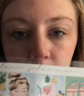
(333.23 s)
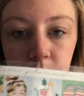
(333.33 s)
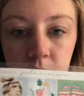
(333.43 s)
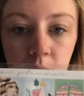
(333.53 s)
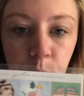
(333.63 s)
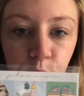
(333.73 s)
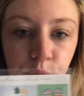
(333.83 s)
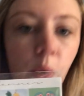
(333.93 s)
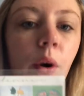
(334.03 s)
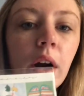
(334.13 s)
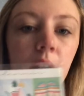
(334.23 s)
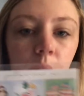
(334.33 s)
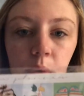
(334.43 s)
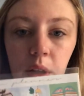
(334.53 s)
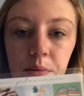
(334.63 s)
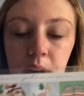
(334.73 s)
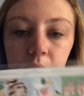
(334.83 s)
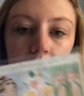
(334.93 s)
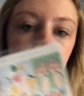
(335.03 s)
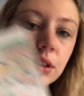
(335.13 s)
missed it before and I really
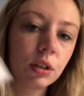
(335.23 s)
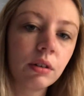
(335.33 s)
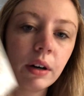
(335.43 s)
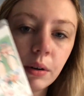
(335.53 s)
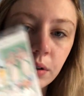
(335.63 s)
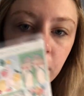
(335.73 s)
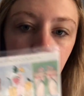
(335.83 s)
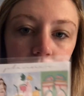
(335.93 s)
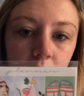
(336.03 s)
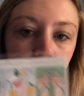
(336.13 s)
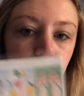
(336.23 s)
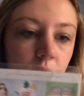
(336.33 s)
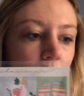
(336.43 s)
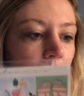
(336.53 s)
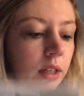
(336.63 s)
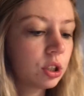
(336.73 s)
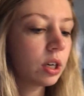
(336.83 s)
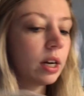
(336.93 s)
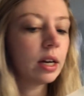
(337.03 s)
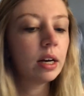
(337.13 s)
wanted it, so I ordered it and it was a glitch
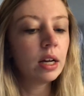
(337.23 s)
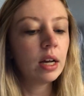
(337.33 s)
kit.